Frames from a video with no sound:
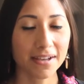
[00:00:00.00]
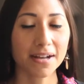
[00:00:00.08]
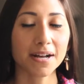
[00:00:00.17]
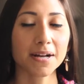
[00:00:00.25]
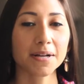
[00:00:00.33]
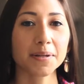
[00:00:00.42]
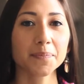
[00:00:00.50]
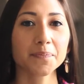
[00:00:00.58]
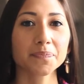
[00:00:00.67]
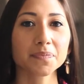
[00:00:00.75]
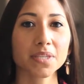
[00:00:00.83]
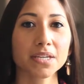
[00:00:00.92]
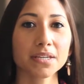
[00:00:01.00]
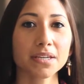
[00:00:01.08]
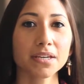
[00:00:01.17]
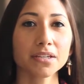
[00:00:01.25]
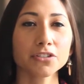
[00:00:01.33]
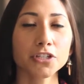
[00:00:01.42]
Um,
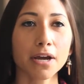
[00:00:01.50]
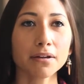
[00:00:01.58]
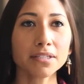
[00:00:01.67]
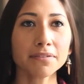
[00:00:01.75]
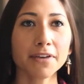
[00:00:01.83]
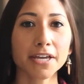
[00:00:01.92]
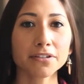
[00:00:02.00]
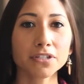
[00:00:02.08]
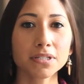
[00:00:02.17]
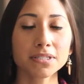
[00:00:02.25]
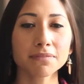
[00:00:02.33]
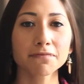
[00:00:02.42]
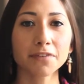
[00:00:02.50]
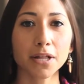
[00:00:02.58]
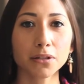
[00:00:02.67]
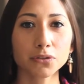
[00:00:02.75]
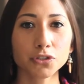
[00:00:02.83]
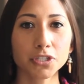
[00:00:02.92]
Child Evangelism
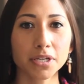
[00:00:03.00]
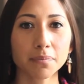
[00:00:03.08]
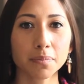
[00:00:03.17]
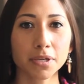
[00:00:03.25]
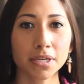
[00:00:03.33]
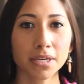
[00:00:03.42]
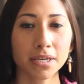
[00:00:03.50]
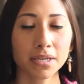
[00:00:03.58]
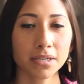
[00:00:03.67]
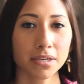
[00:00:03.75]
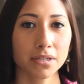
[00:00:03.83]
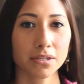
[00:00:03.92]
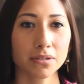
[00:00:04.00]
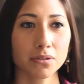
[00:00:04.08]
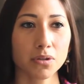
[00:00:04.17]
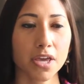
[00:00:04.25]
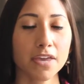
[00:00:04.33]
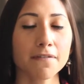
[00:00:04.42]
Fellowship
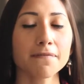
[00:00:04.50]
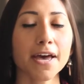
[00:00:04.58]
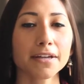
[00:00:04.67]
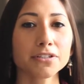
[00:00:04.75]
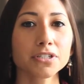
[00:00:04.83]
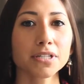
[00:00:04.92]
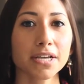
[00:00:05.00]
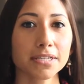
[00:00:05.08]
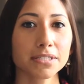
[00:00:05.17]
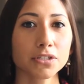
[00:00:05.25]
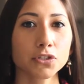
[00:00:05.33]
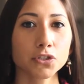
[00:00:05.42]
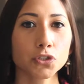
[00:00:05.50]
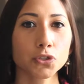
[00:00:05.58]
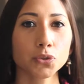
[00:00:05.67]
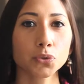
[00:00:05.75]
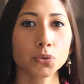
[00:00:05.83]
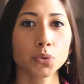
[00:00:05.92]
evangelizes
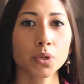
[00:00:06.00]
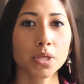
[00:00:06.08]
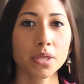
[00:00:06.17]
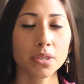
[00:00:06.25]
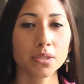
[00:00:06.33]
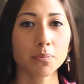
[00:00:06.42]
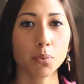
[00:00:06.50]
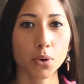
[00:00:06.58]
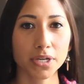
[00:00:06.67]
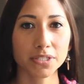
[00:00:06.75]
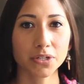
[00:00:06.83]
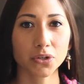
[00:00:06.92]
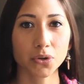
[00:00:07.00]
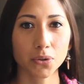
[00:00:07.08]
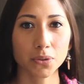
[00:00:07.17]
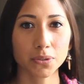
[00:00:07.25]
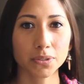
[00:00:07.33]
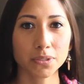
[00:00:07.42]
to the boys and
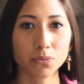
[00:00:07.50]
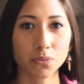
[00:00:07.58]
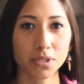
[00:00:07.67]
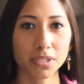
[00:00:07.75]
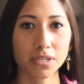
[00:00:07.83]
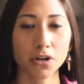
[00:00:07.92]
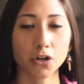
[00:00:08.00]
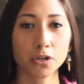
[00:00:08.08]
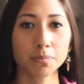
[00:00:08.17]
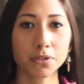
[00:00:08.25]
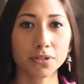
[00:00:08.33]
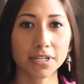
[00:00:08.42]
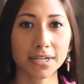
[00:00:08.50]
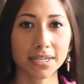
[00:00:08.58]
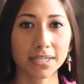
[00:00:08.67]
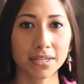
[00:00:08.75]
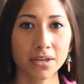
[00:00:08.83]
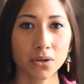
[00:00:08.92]
girls within our
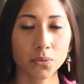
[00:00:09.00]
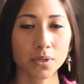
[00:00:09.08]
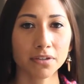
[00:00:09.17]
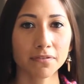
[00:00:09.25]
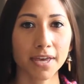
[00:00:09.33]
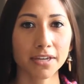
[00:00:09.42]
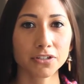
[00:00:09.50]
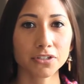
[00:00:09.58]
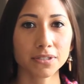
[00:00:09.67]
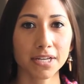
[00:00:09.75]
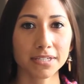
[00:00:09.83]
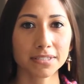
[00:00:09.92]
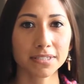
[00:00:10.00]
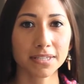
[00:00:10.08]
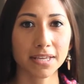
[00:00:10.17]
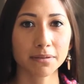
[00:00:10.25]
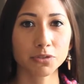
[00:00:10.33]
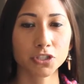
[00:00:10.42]
community we evangelize to
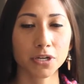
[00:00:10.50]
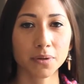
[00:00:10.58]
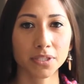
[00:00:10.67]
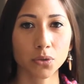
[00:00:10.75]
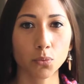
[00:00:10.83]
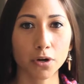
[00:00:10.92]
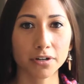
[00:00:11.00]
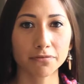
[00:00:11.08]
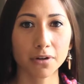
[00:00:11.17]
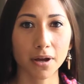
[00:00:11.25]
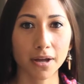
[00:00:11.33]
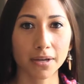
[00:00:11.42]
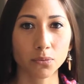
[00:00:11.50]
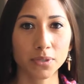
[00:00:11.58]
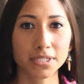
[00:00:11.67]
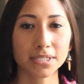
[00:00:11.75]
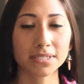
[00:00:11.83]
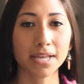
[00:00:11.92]
them, sharing the Word of God.
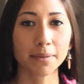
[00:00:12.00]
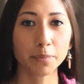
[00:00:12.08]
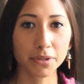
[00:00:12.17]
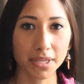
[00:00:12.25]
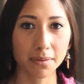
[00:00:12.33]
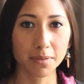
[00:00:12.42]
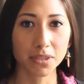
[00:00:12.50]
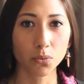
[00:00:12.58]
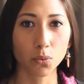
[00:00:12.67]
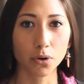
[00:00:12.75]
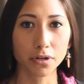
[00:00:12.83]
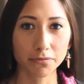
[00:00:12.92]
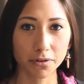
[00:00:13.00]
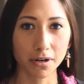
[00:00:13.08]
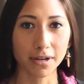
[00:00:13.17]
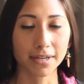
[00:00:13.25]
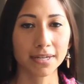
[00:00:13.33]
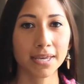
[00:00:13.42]
We disciple them in the Word of God,